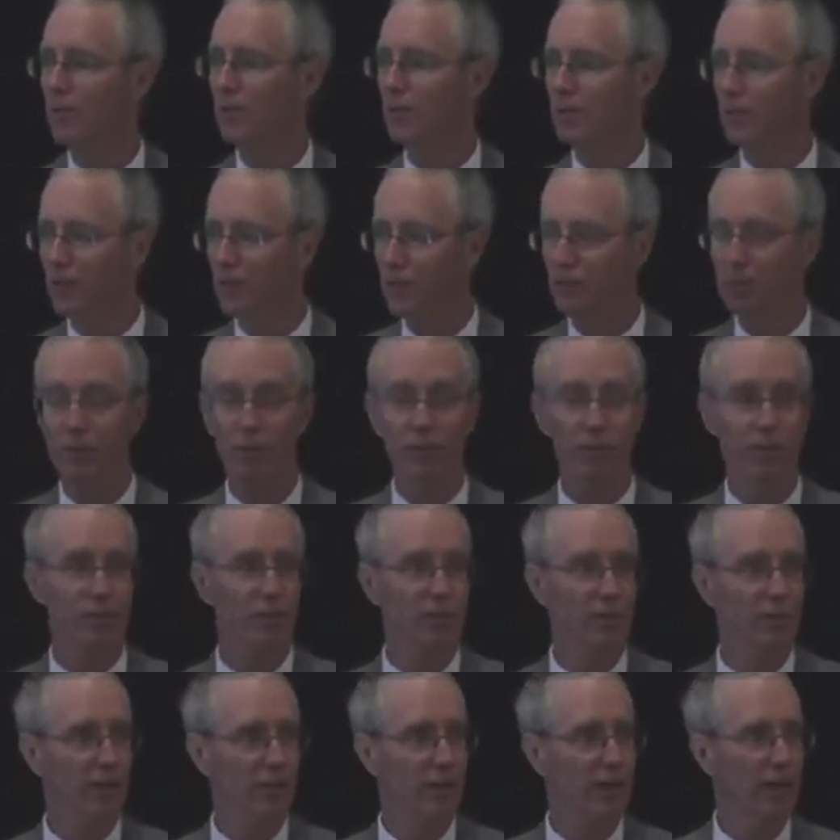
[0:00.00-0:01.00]
So in this
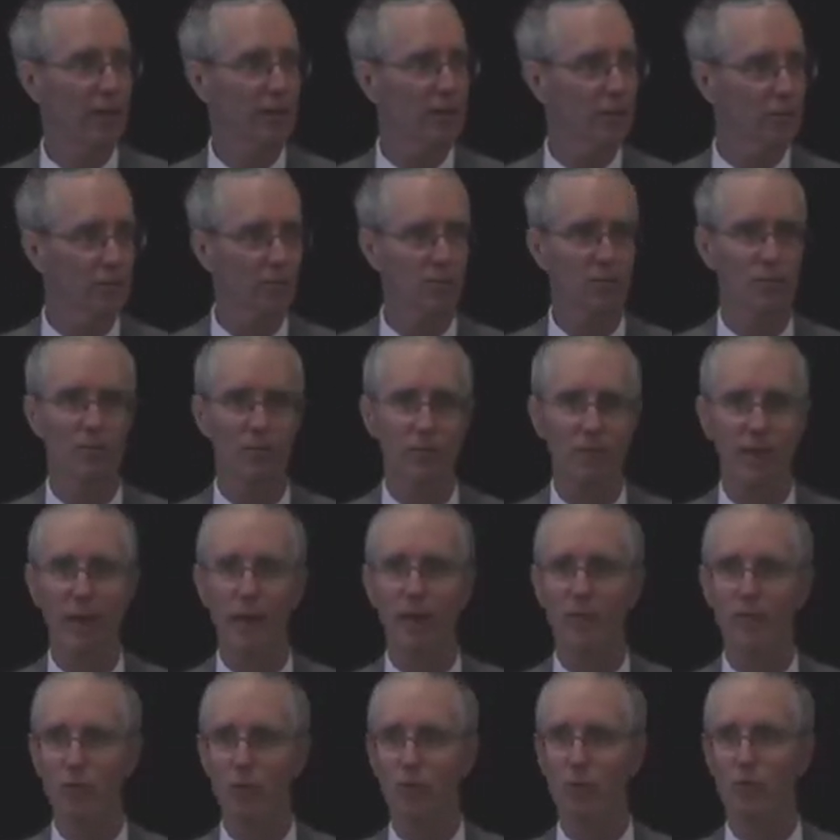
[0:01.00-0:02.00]
particular case, the
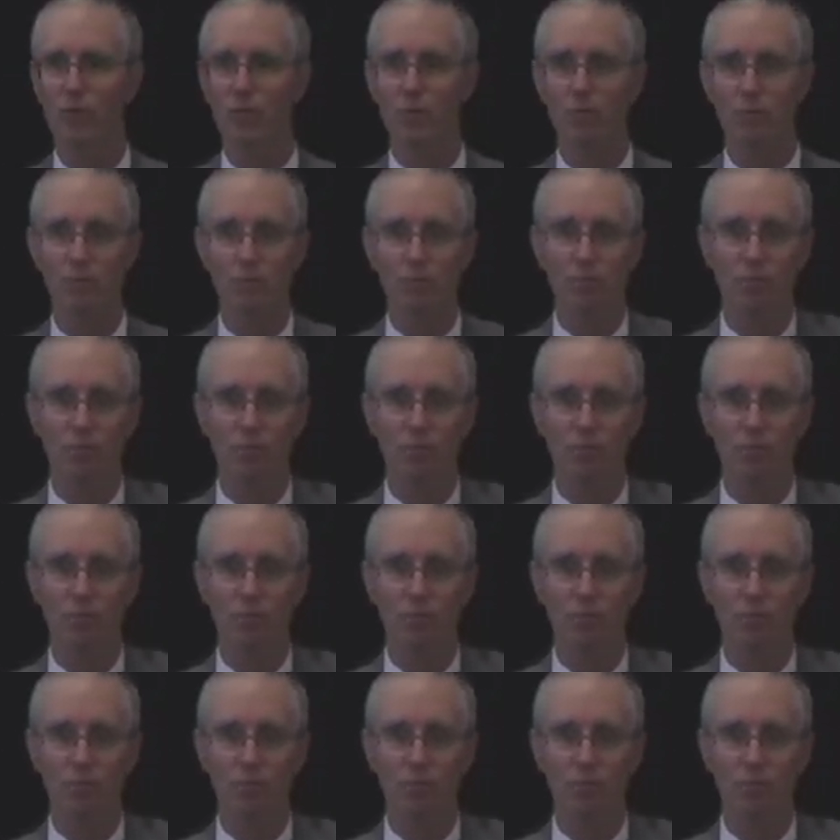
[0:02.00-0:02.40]
answer was